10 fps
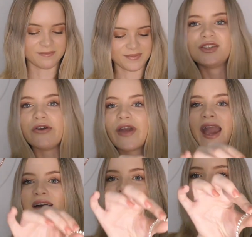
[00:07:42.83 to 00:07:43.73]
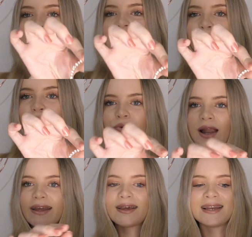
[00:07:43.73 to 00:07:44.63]
So they have this simple
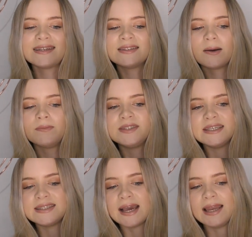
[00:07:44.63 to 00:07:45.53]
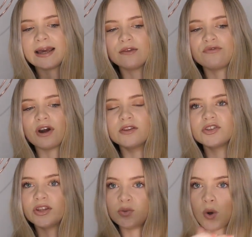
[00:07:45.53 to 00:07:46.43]
like glitter detailing at the front.
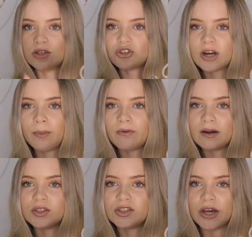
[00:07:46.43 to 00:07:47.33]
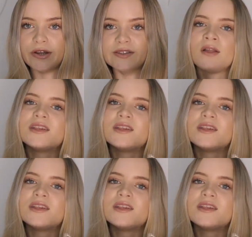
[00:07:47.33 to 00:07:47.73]
So there's one strap around the toes.